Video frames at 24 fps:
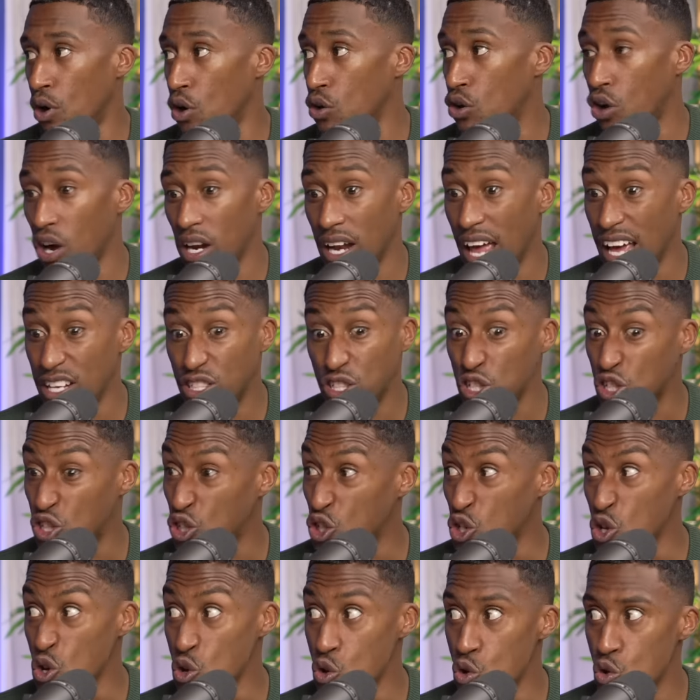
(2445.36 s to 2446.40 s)
bro, they they're
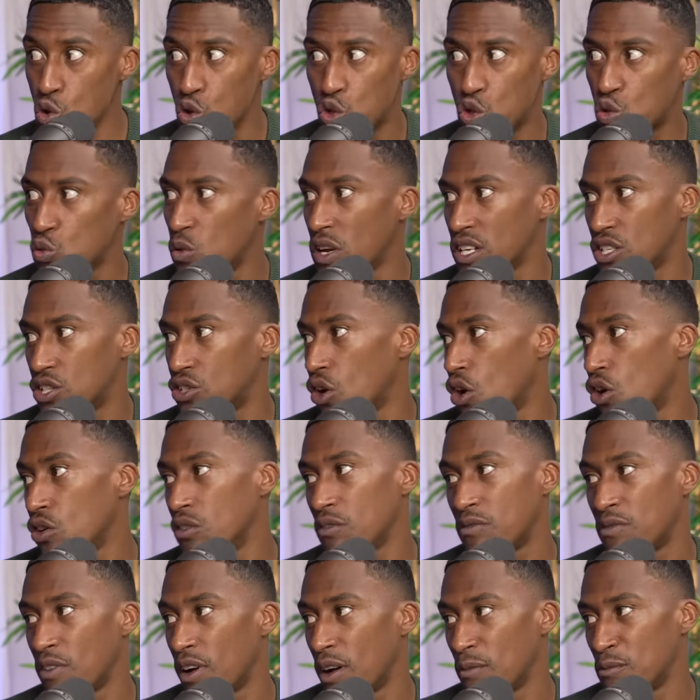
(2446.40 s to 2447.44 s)
just too switched
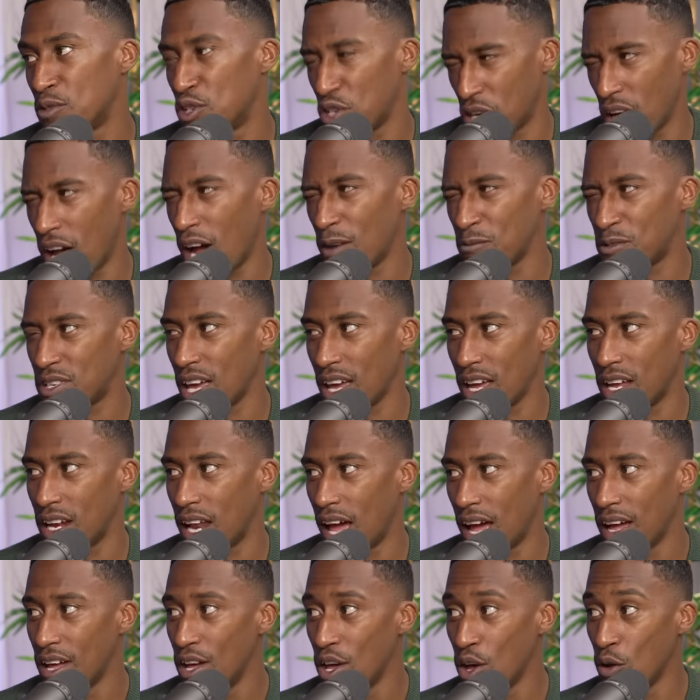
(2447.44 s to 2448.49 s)
on, fam. Do you get what I'm saying?
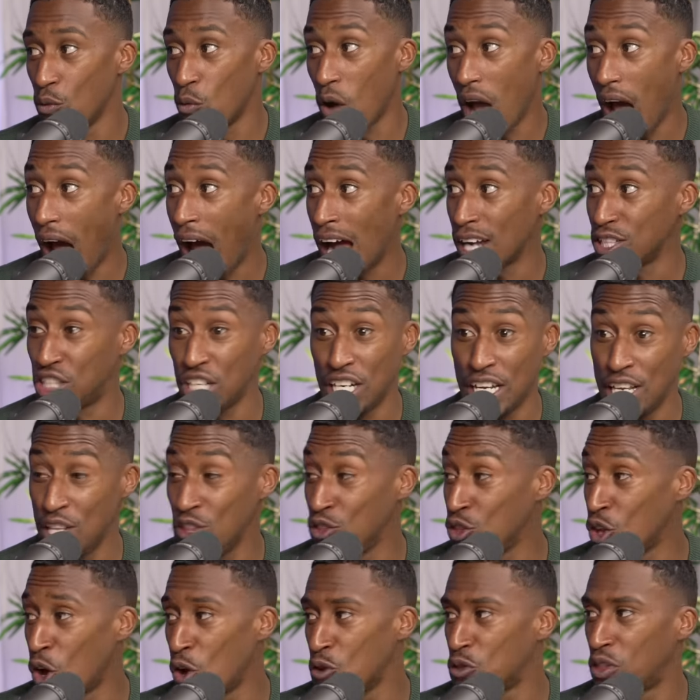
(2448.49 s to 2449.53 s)
Yeah, like yeah, we're
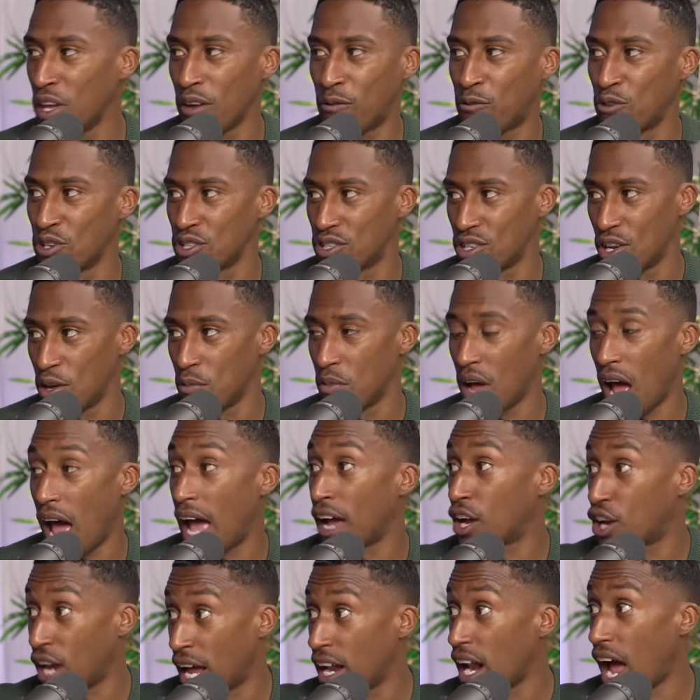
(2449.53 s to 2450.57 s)
actually no different to them.
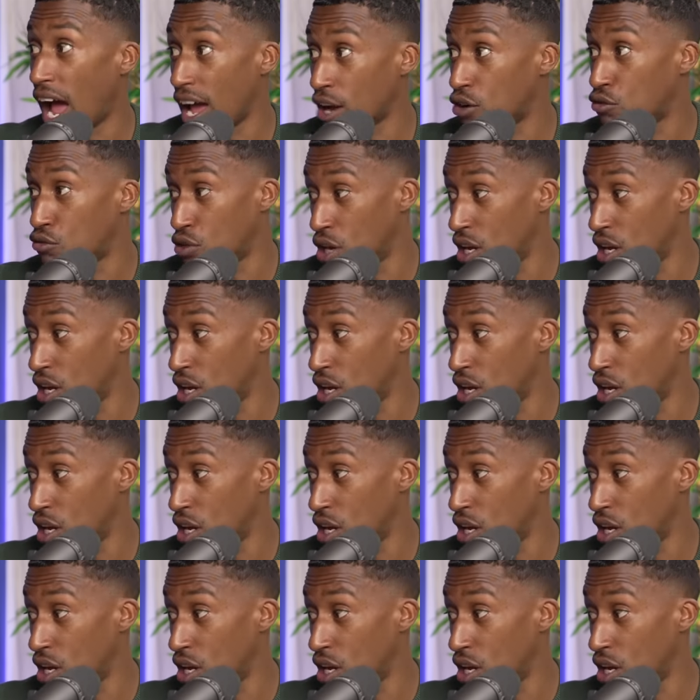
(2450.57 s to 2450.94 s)
Again, I